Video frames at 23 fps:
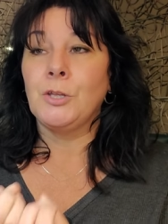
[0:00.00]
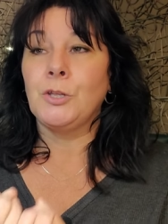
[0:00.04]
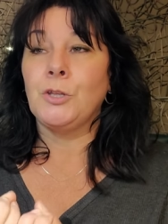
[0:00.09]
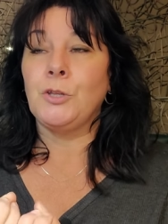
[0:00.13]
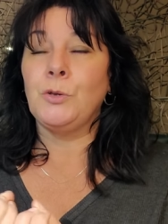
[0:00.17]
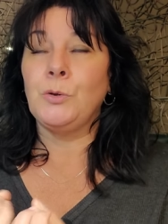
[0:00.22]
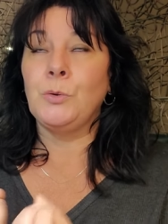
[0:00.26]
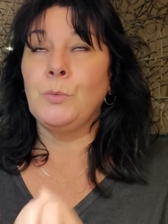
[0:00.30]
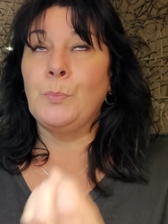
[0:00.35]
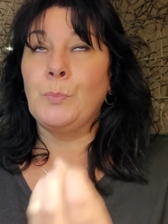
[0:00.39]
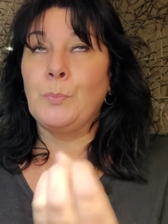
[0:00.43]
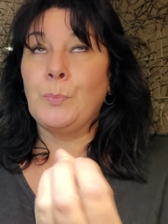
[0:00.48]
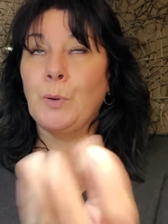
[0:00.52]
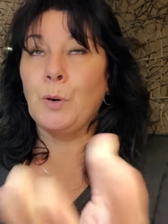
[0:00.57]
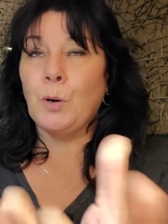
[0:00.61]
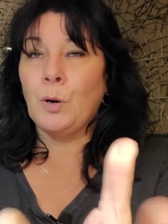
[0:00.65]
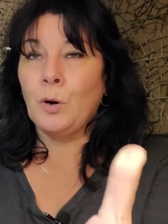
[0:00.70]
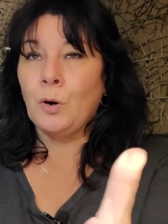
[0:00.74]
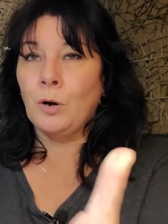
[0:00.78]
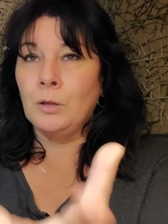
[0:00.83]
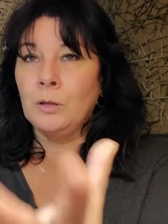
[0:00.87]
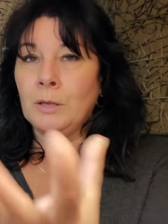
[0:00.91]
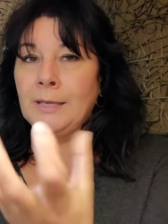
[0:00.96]
You
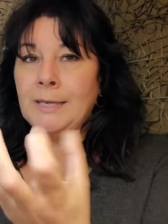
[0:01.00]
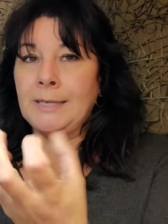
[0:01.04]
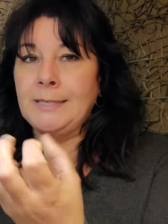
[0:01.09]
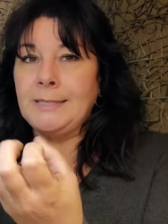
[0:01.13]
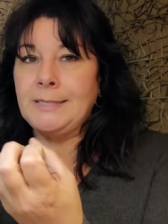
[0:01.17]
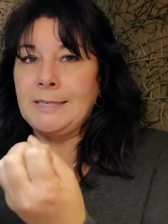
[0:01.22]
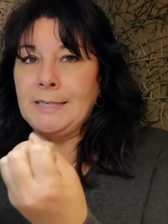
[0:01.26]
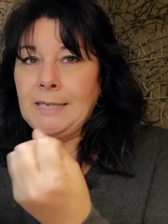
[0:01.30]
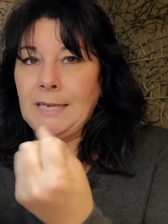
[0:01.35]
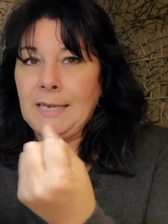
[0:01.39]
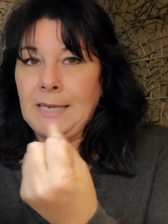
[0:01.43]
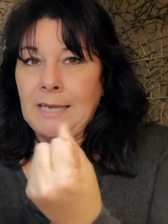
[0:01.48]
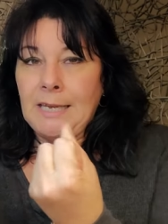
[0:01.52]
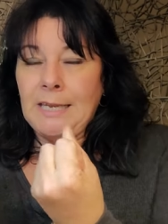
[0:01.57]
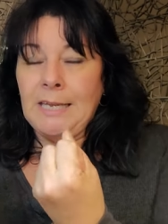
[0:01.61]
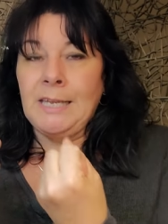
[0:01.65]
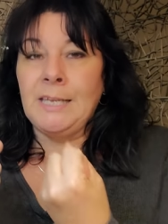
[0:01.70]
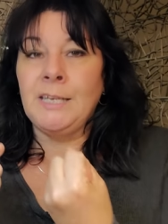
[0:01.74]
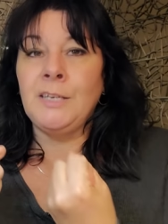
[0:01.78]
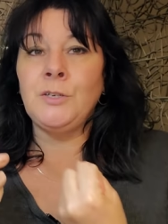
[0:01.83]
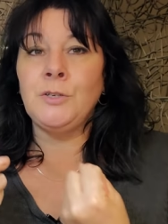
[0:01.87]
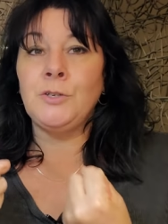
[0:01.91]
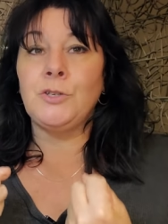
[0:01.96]
pull it
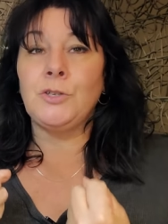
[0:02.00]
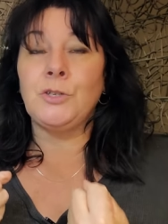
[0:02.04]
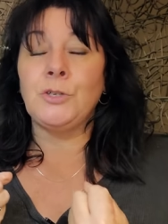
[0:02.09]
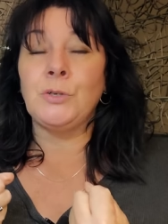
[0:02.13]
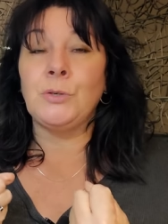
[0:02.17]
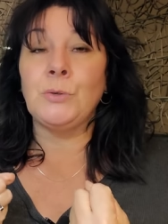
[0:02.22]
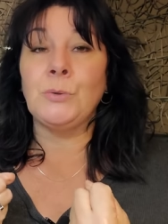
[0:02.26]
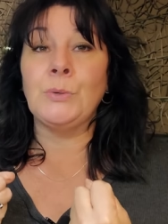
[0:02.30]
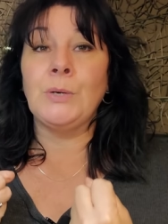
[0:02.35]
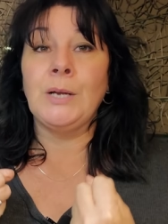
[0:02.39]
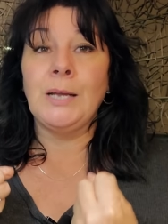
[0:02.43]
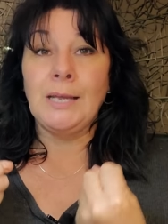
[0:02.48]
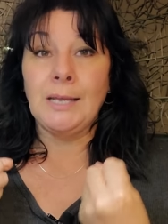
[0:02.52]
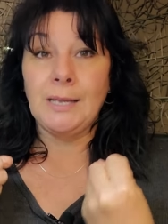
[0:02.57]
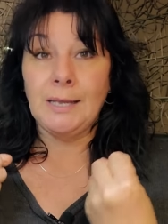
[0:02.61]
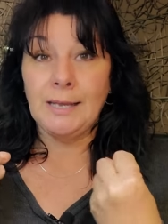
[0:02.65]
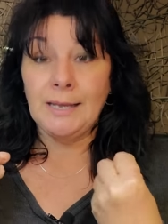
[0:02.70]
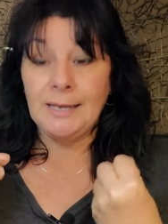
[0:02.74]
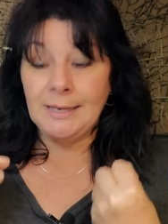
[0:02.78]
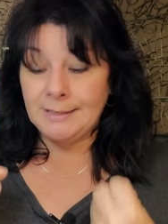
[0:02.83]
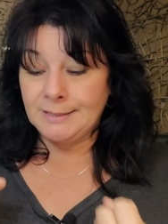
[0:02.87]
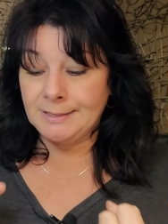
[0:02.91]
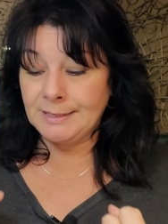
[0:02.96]
into
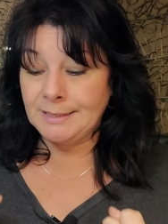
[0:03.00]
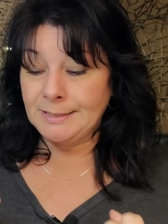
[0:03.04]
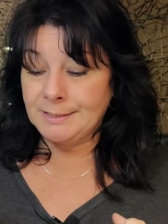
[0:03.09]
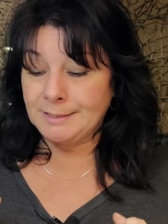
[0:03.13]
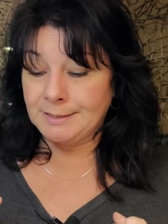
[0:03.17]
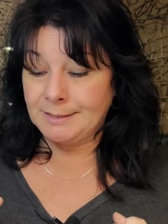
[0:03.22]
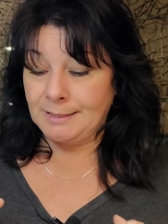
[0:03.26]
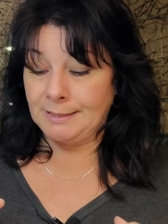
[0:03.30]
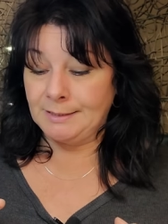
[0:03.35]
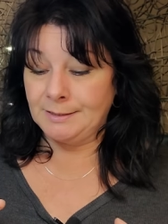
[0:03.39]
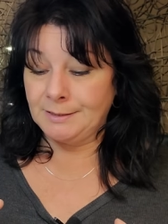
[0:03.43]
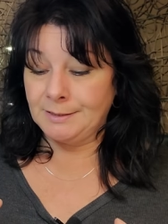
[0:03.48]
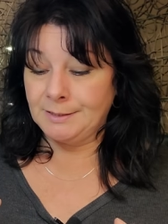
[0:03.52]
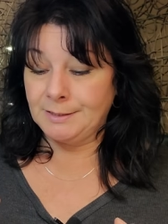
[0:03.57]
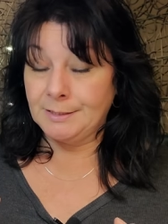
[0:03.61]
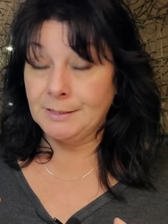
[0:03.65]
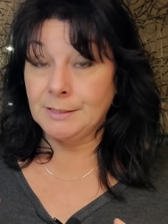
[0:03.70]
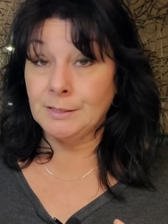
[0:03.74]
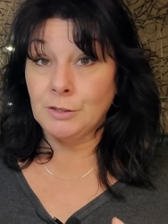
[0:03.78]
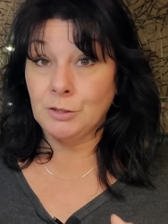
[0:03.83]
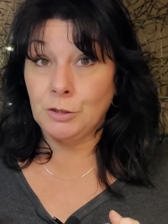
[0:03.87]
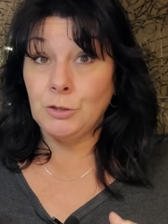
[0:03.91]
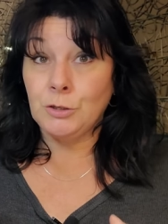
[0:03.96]

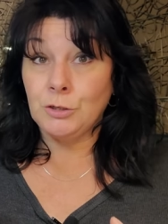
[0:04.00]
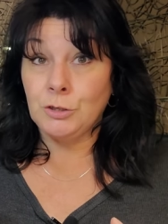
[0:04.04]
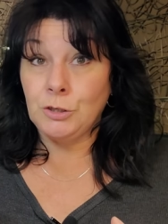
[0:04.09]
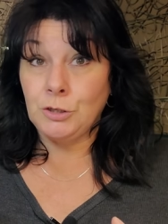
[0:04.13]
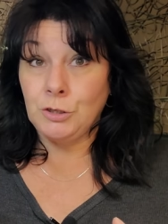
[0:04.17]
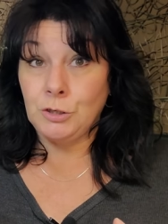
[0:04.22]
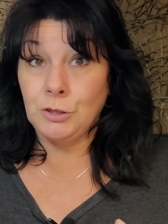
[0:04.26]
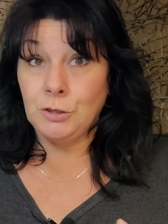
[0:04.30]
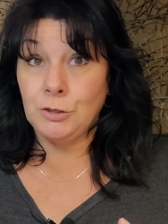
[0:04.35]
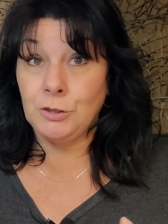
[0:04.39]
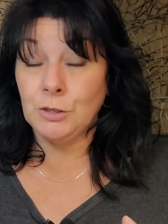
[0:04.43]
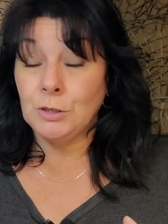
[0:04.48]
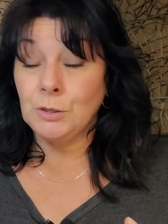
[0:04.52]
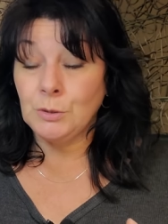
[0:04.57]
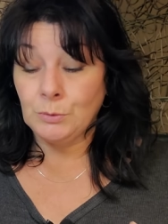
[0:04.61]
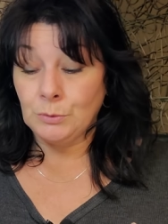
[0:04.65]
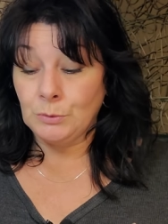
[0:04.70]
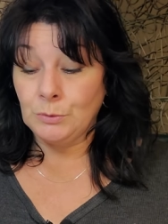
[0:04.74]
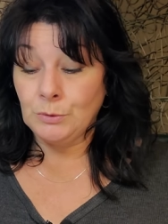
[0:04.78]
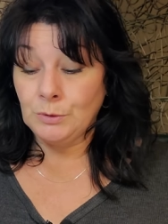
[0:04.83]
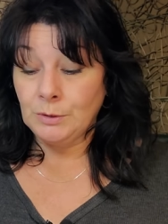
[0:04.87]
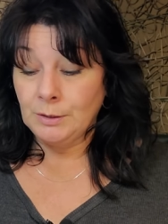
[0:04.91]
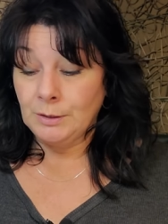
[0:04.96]
existence. You, you
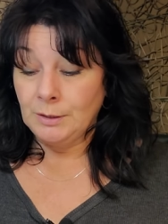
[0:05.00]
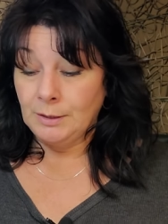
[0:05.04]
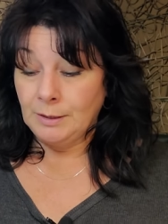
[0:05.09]
do.